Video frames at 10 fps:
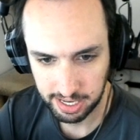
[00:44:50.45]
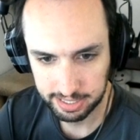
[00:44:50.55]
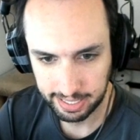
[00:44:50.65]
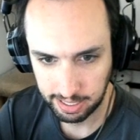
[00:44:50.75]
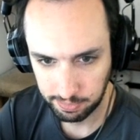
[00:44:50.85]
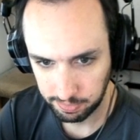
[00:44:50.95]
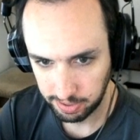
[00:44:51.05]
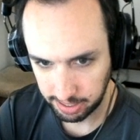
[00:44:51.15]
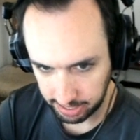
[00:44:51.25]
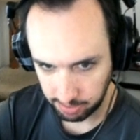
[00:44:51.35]
I thought I
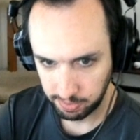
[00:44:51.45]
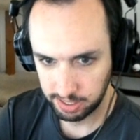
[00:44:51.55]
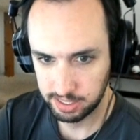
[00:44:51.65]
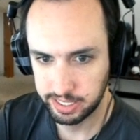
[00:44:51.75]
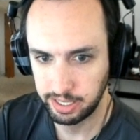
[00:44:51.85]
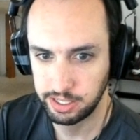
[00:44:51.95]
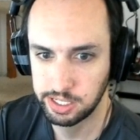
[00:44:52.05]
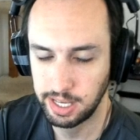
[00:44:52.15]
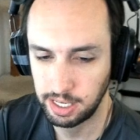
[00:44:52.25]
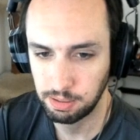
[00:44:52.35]
I thought it would to
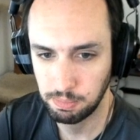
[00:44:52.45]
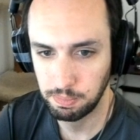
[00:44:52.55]
just like